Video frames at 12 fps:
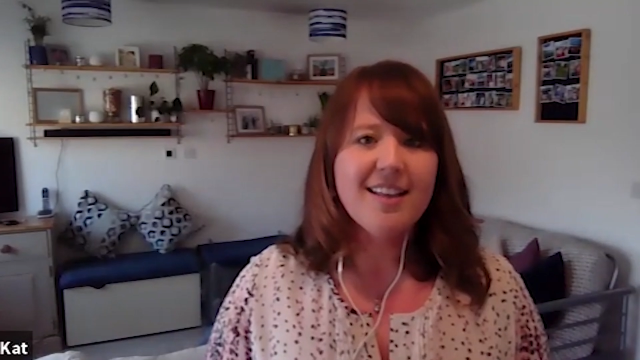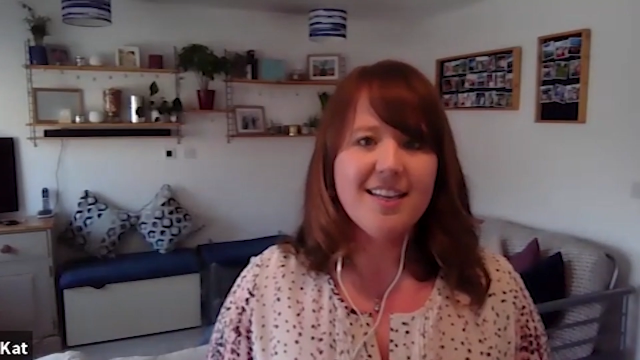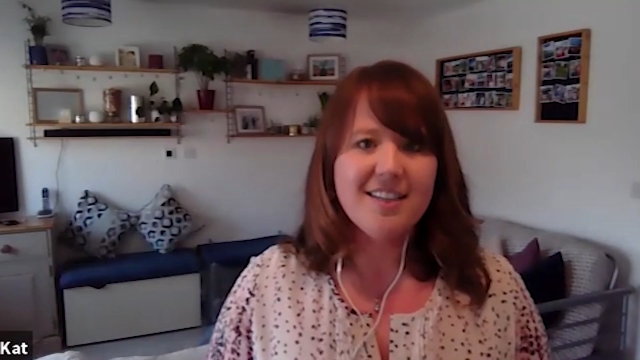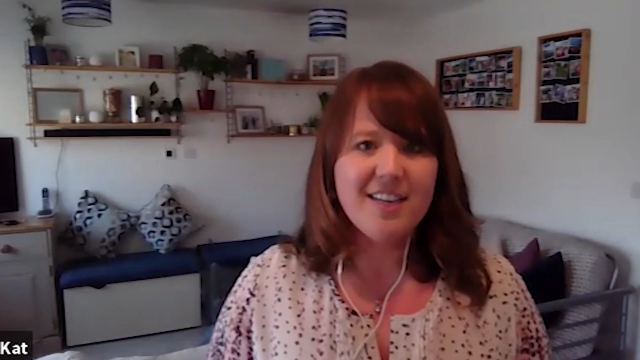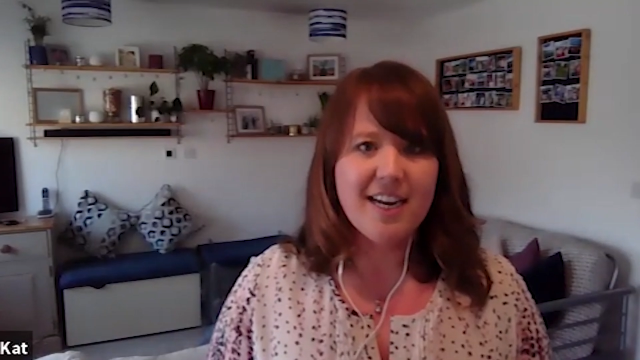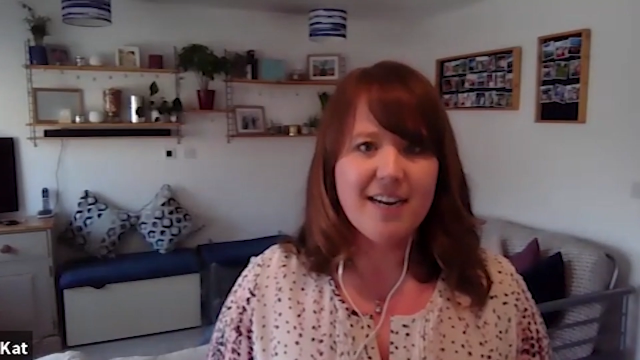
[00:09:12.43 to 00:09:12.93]

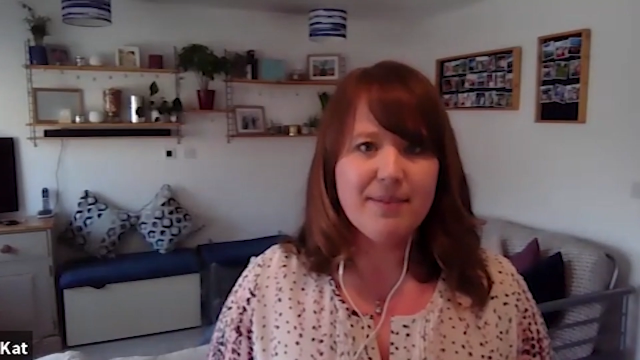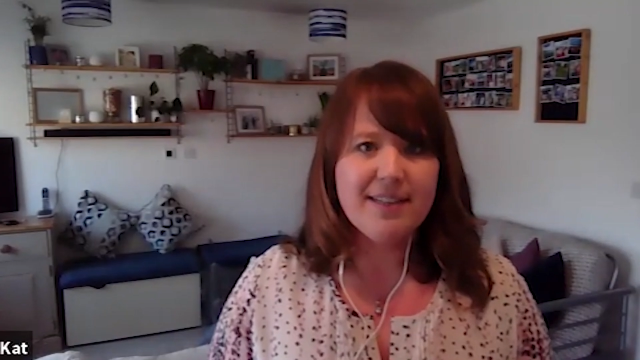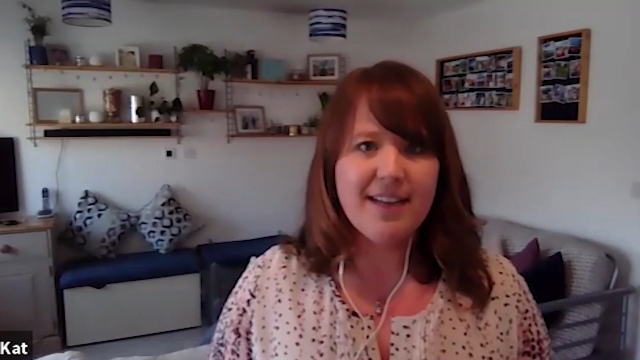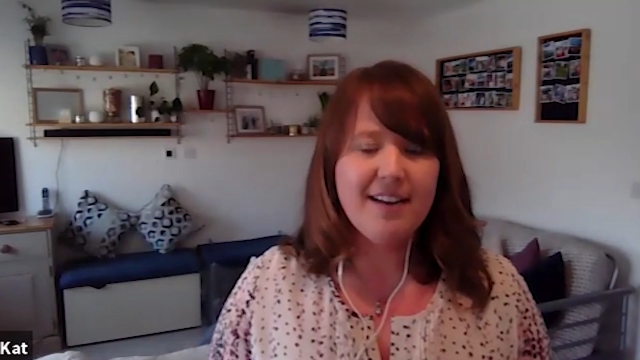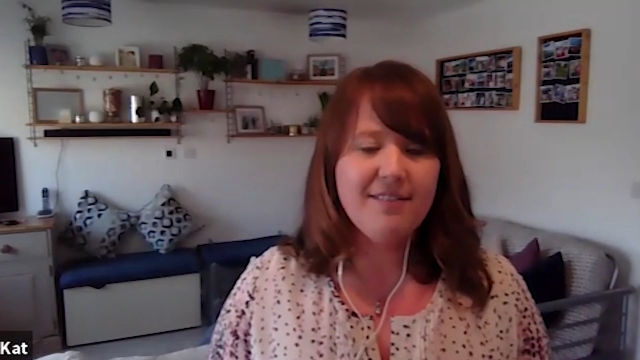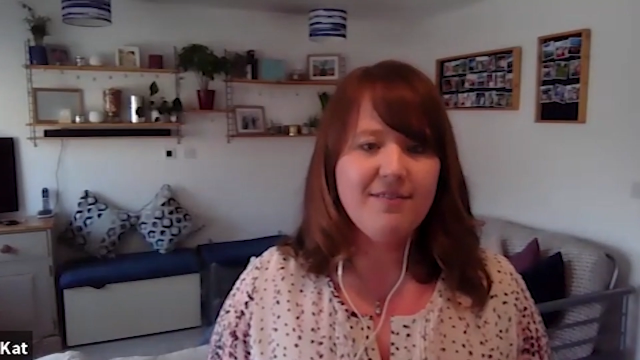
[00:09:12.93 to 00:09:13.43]
Thanks, James.
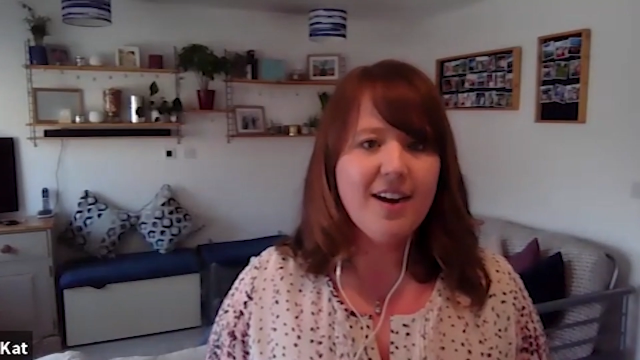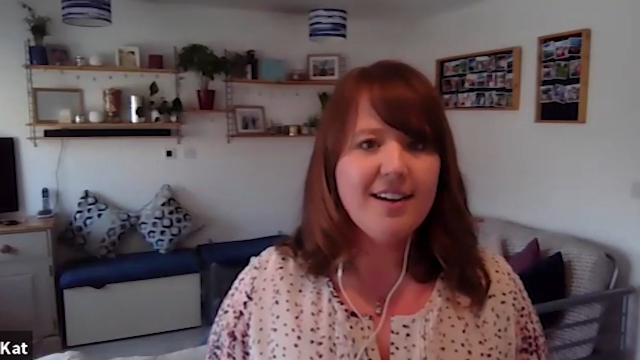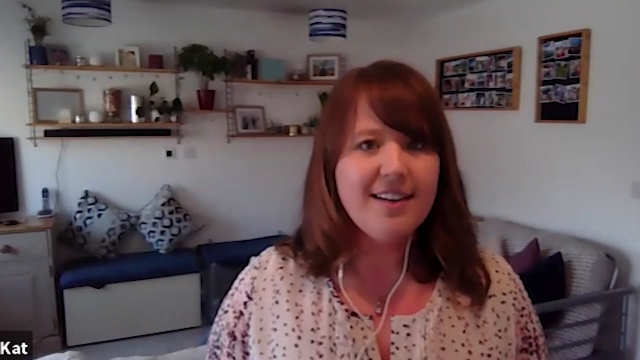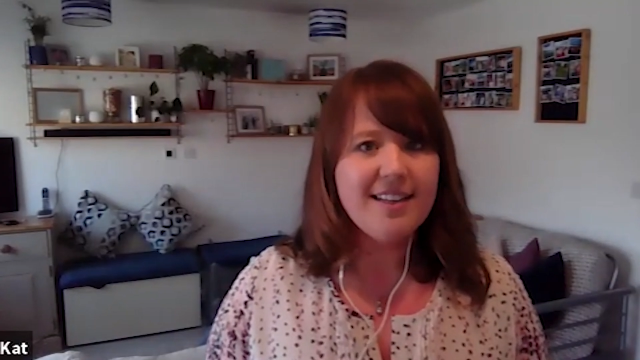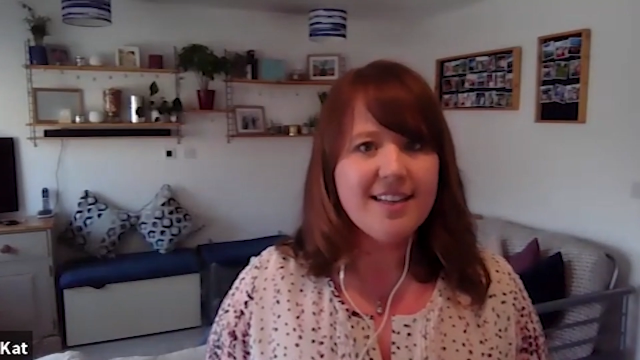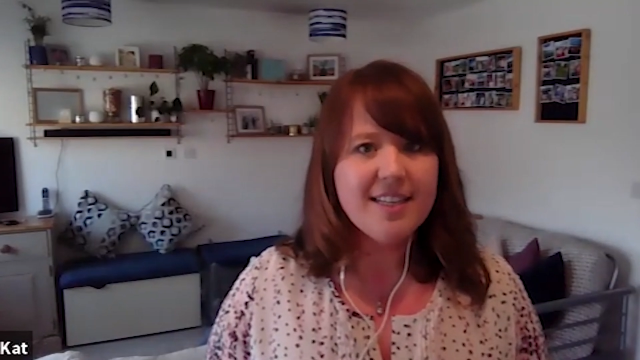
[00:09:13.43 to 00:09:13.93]
And
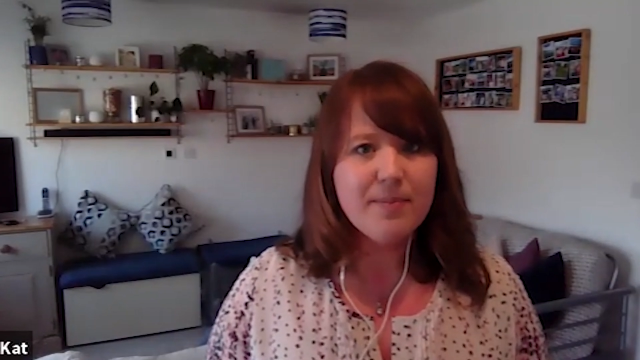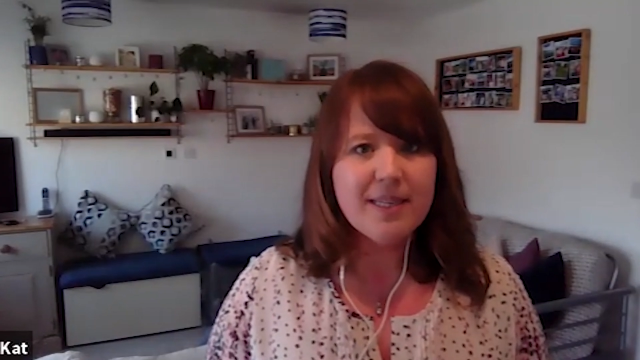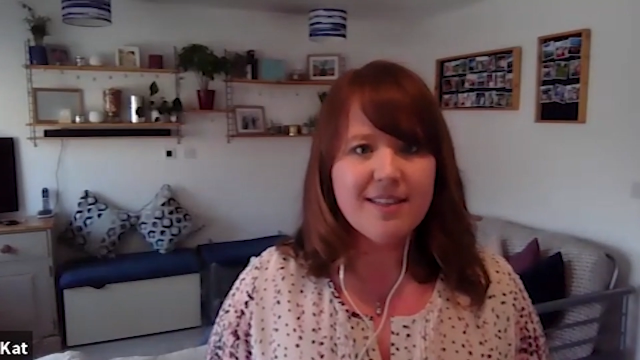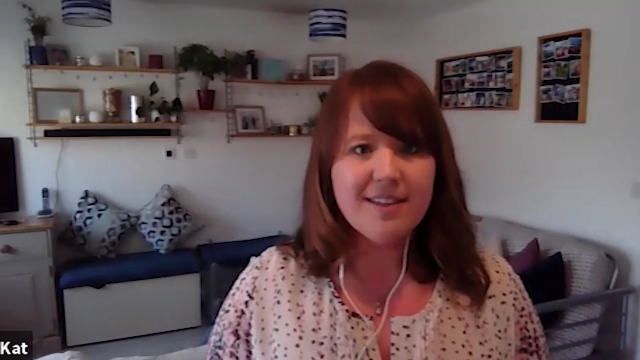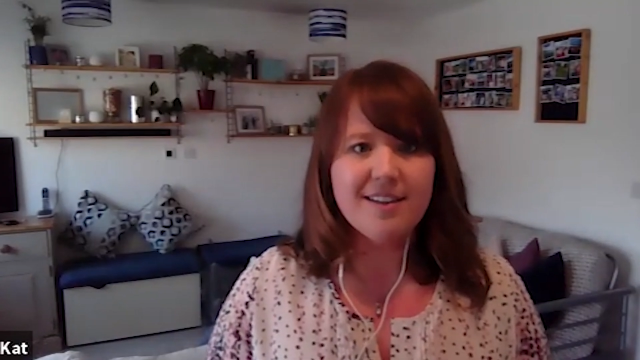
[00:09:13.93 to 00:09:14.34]
finally, this month's